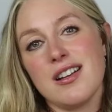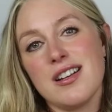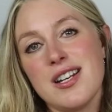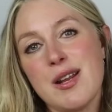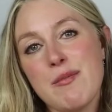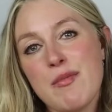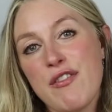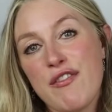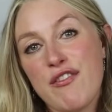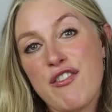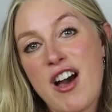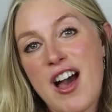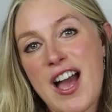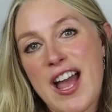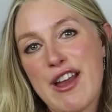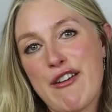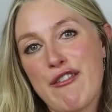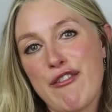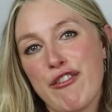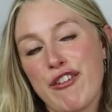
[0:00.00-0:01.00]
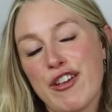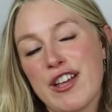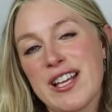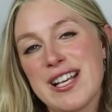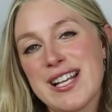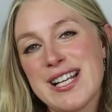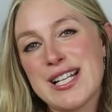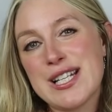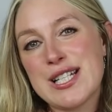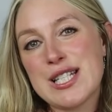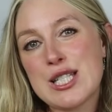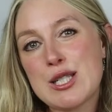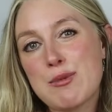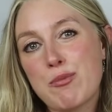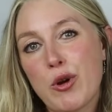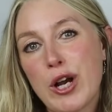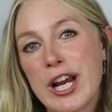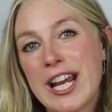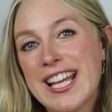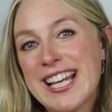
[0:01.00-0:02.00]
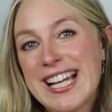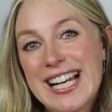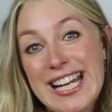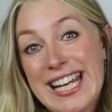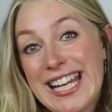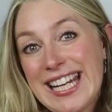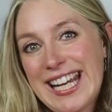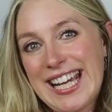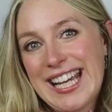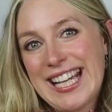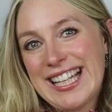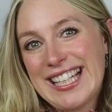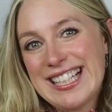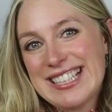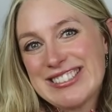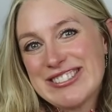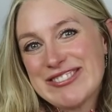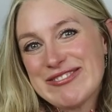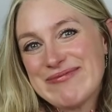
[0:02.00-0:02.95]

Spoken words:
Number 5, spring cleaning.